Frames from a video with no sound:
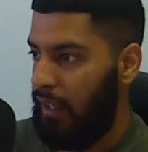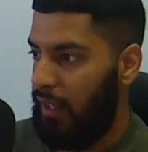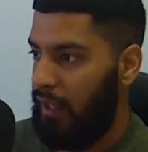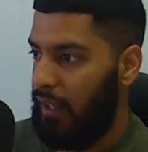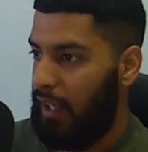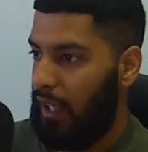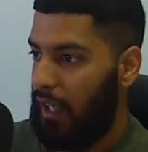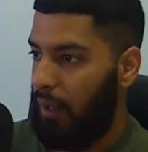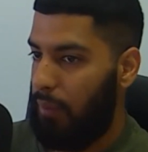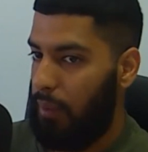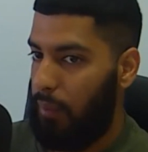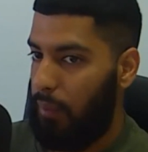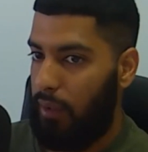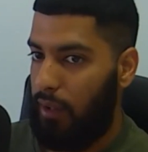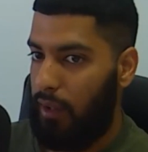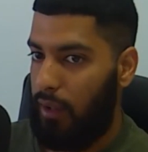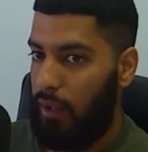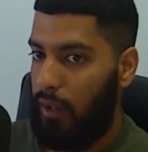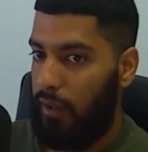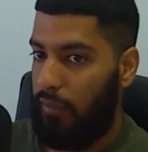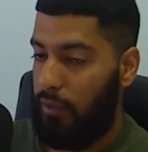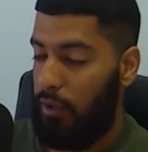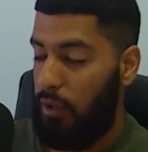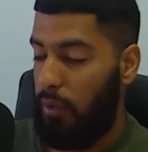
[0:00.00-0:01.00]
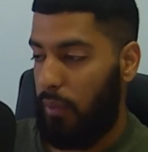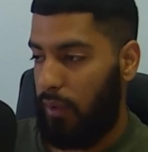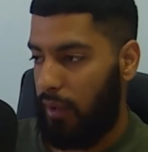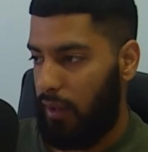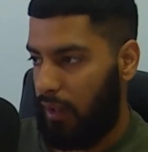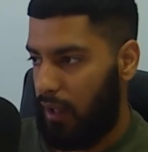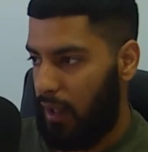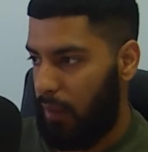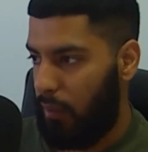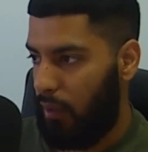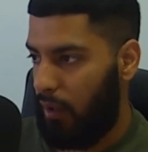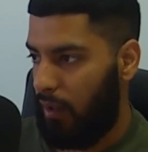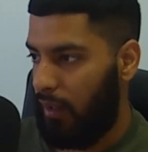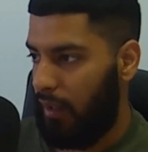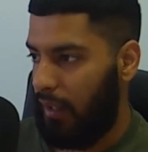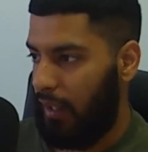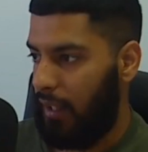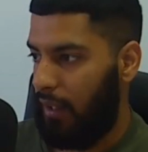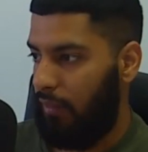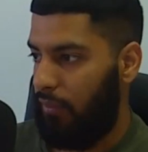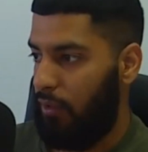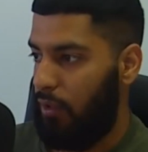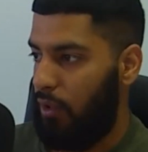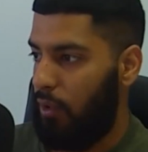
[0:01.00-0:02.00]
We want to know if you want to come on,
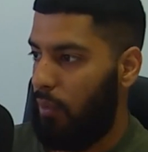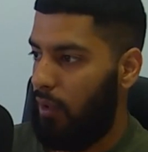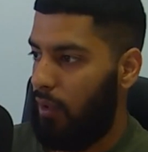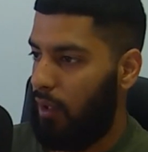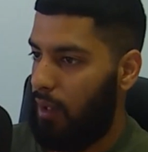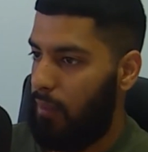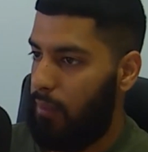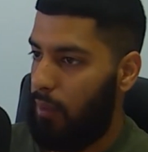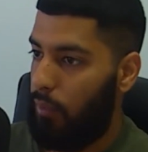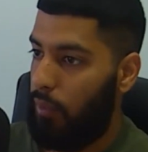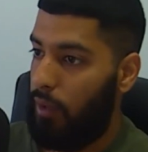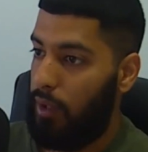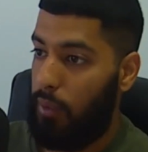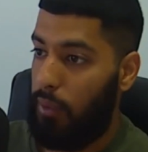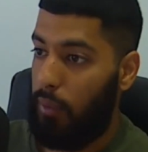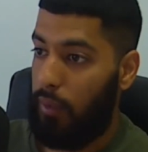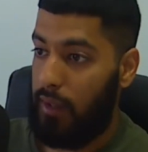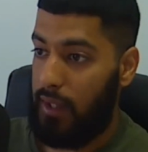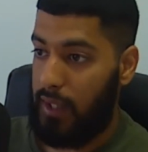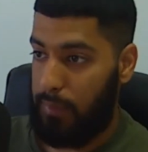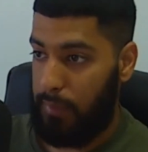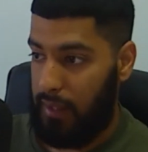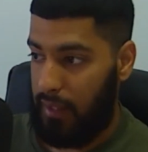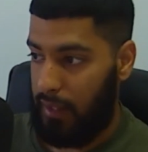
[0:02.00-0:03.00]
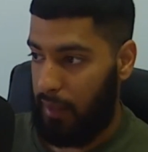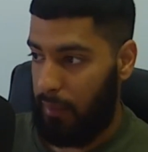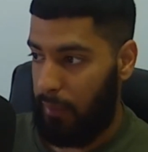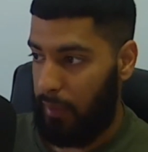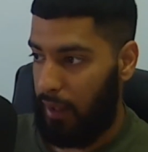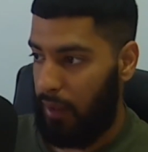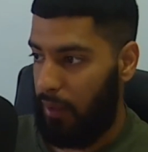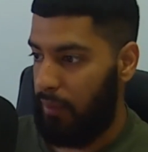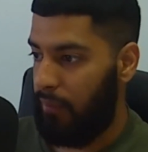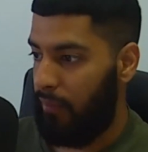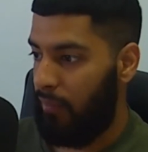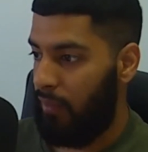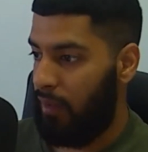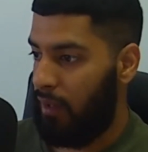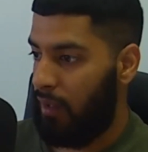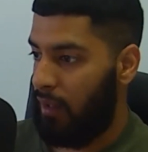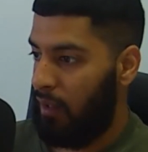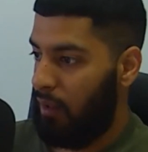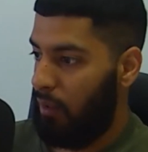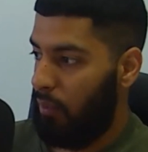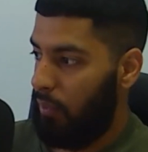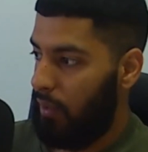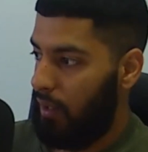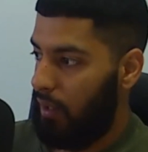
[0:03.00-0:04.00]
and if you do want to come on, what you want to speak about.
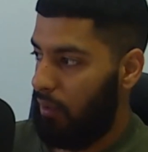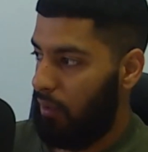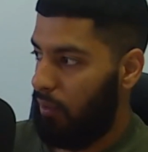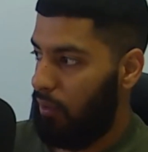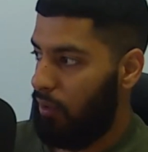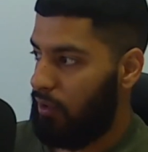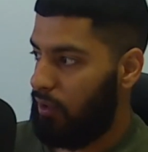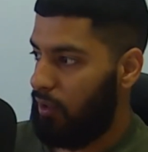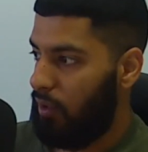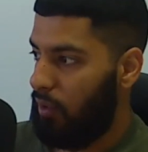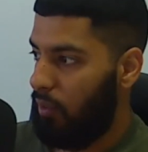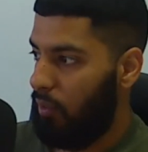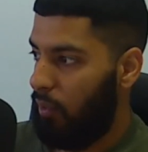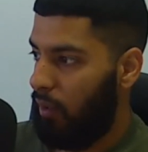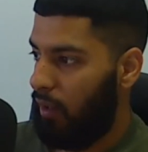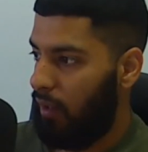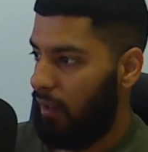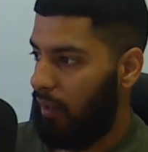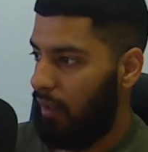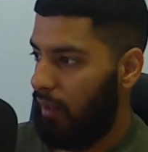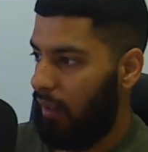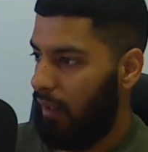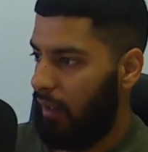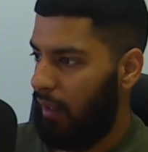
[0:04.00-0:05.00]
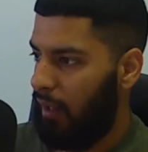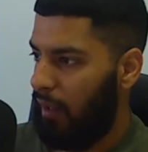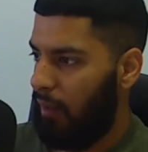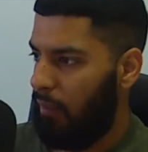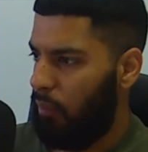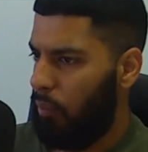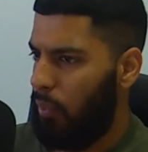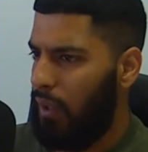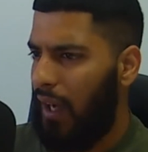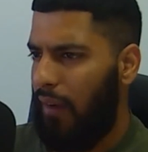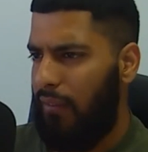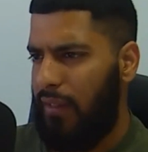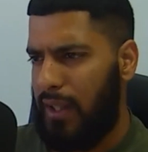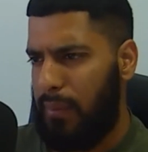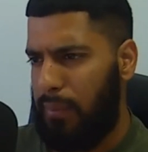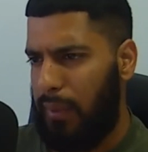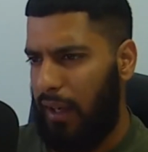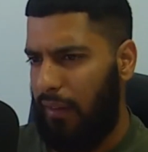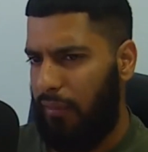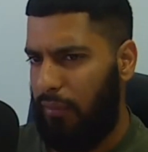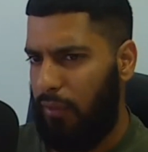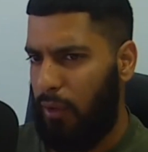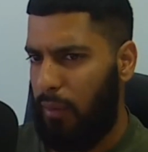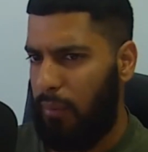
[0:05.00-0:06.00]
We also want, we have this
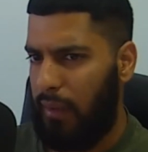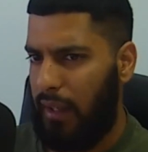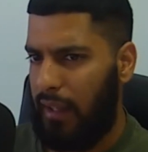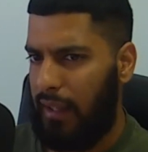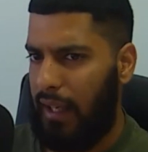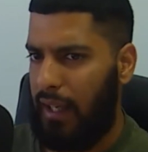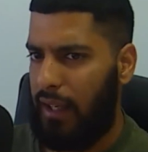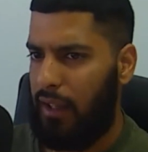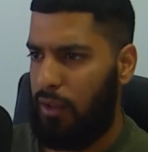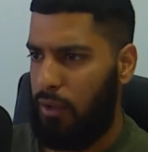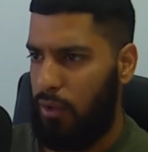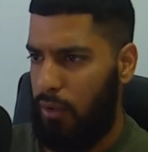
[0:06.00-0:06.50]
platform, and like you